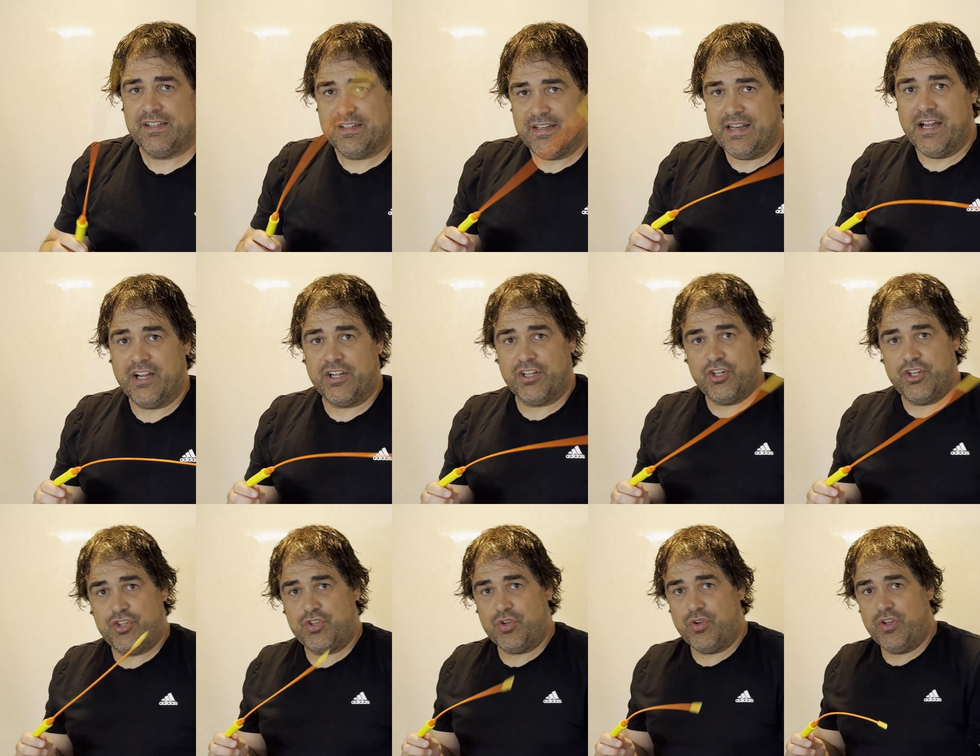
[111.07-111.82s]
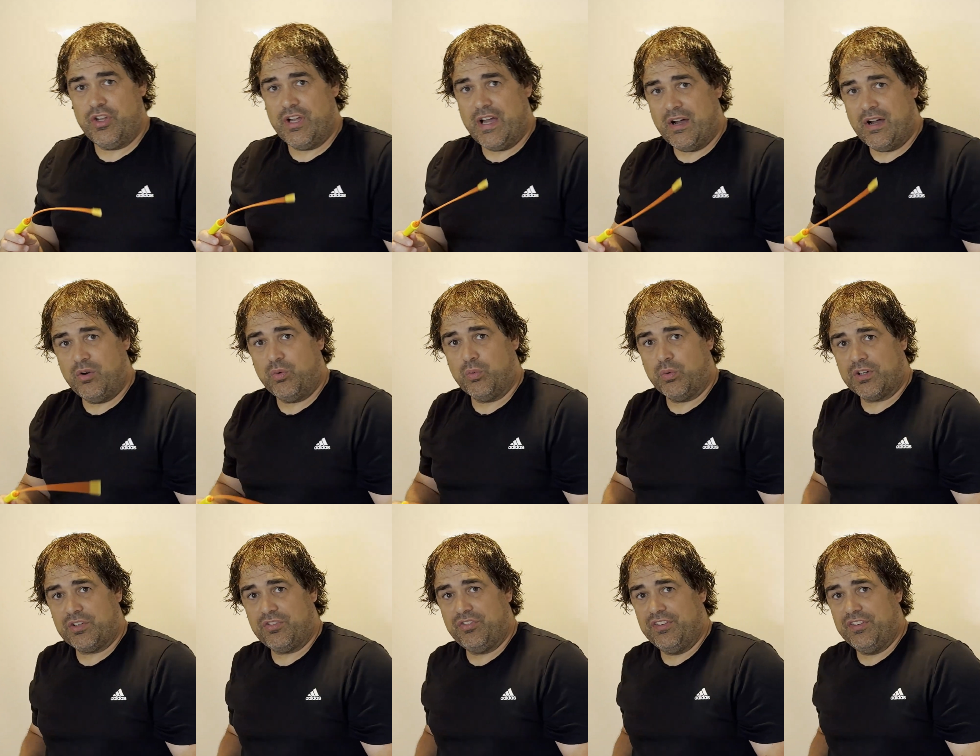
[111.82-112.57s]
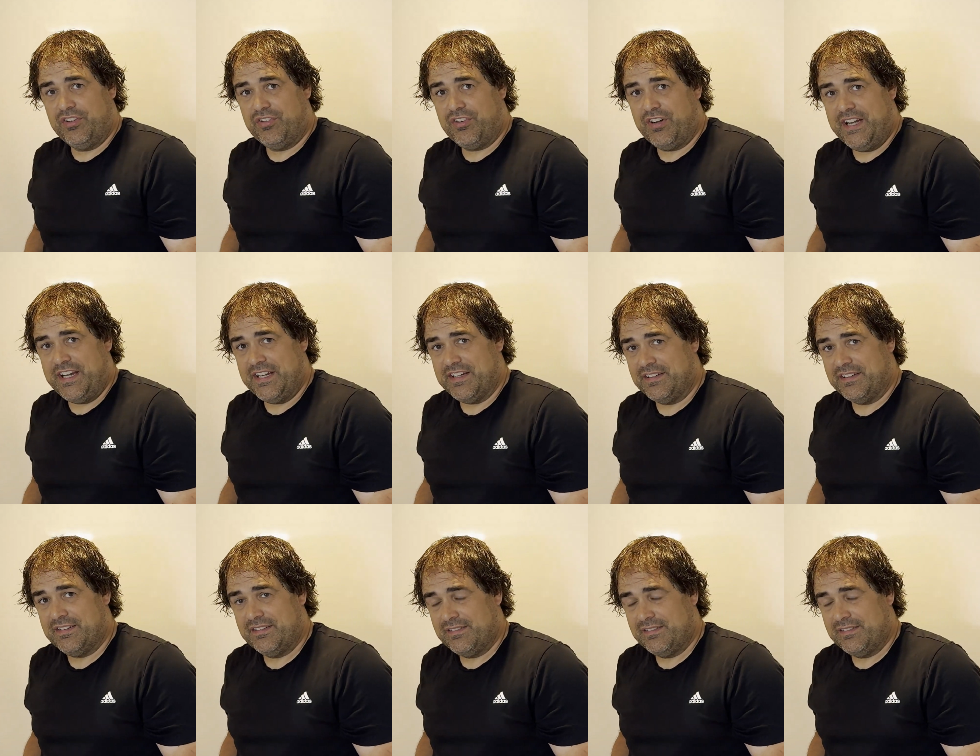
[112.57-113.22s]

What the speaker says: Now I'm going to show you how it works in the drain.